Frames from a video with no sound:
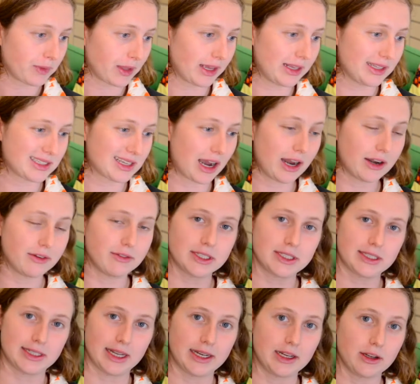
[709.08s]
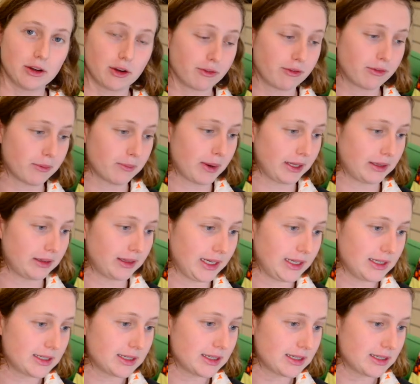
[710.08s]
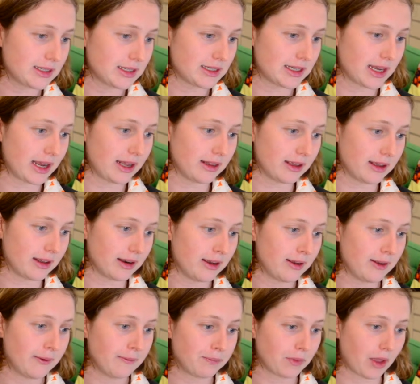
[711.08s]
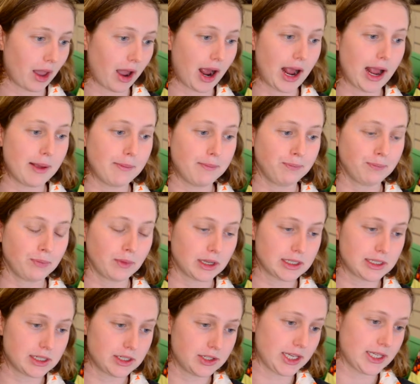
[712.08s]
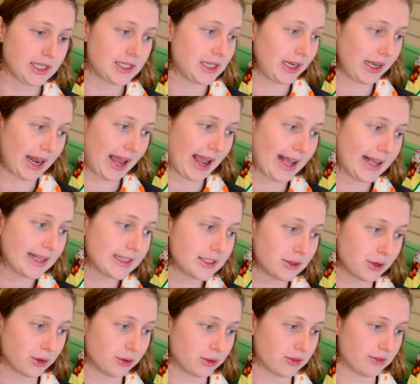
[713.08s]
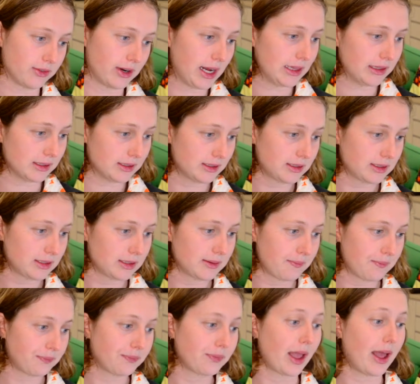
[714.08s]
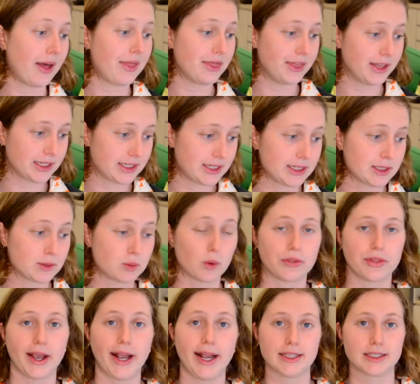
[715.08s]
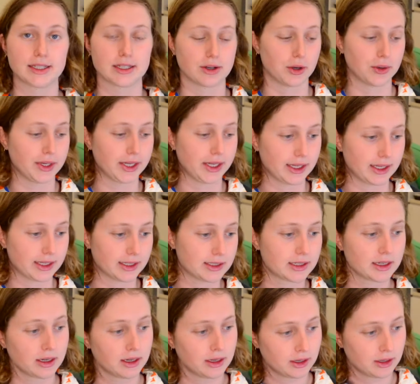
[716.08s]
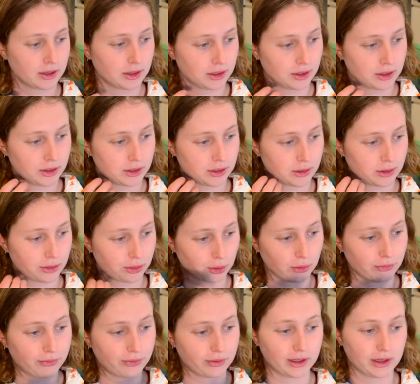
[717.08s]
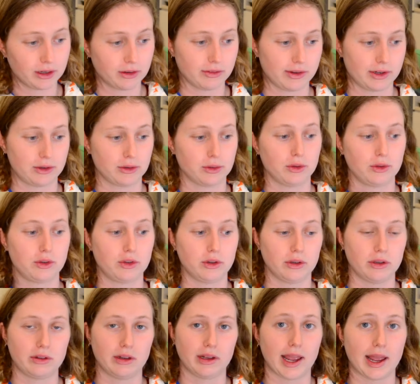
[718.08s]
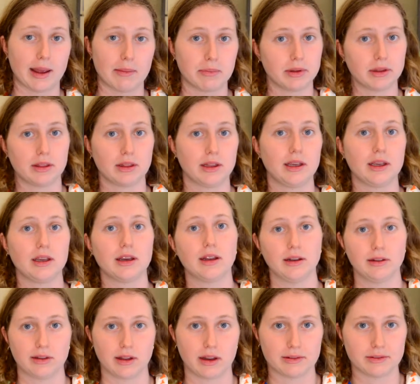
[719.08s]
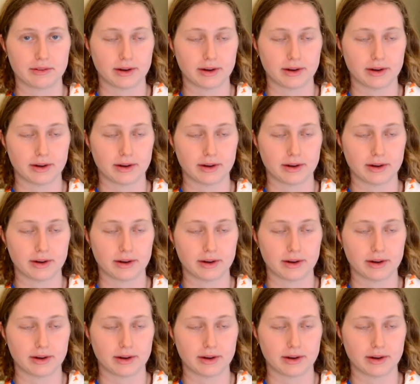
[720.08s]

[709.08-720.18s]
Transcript: it's kind of extending on from my thesis to say that I'm suggesting an antidote to violence, and this is what the antidote is: thoughtful individuals choosing empathy instead of